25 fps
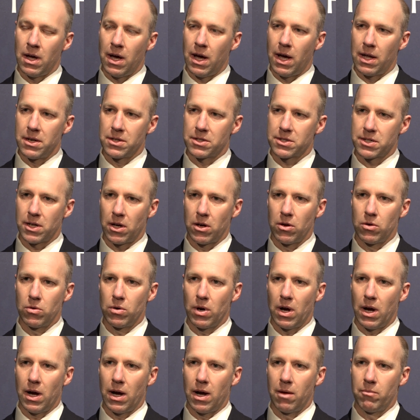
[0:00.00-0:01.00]
And
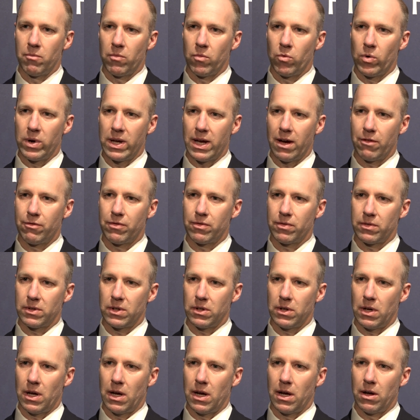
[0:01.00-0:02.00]
so we have
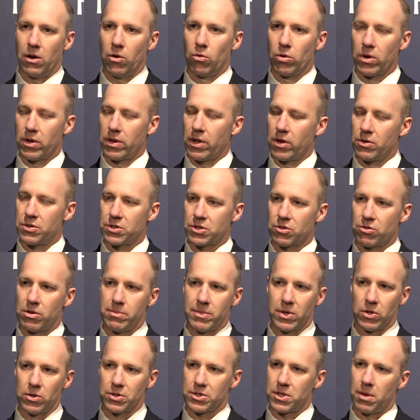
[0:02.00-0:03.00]
all of those
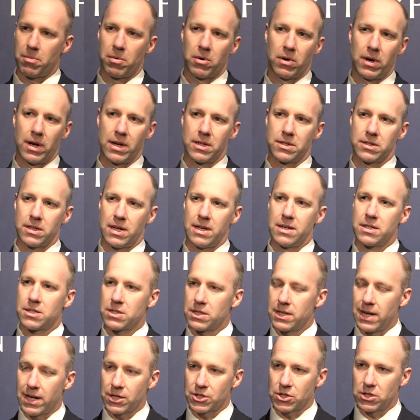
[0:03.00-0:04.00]
criminals operate
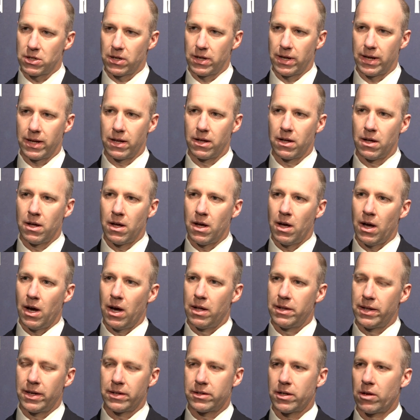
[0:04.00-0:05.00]
internationally
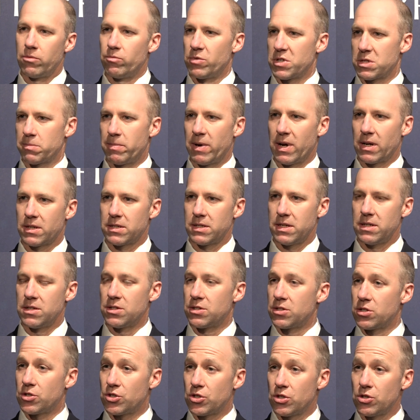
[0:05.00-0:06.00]
and they don't respect
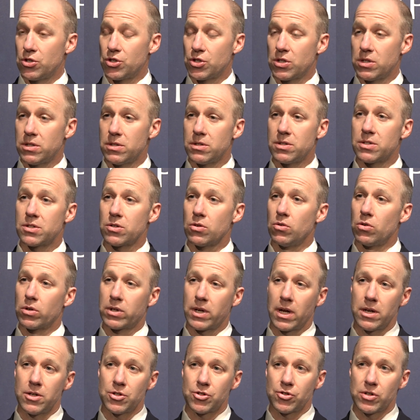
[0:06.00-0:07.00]
institutions or
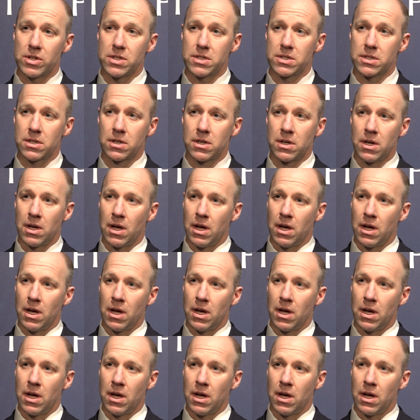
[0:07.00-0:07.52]
countries.